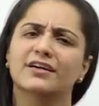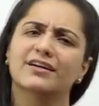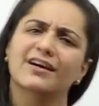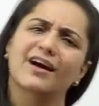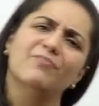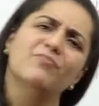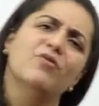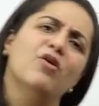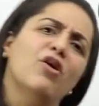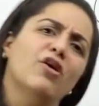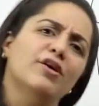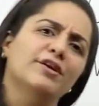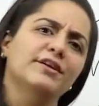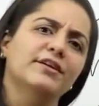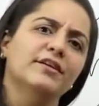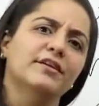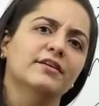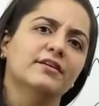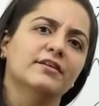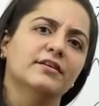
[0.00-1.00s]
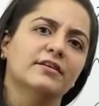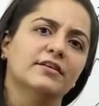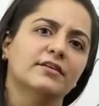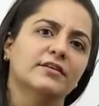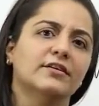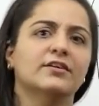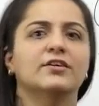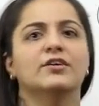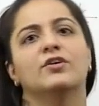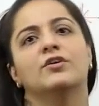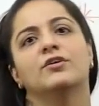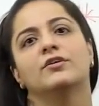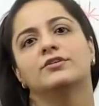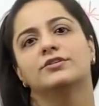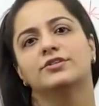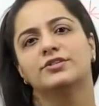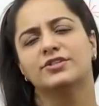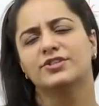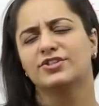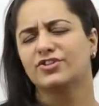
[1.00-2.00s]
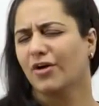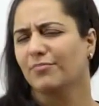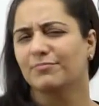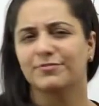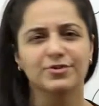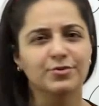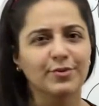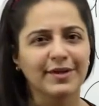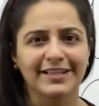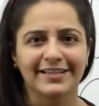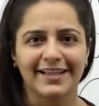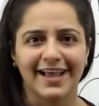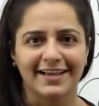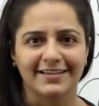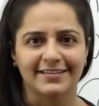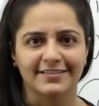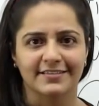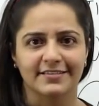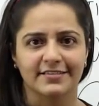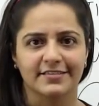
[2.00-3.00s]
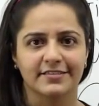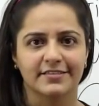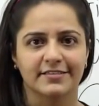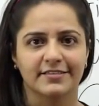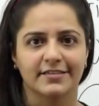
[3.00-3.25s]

come on, stop doing that.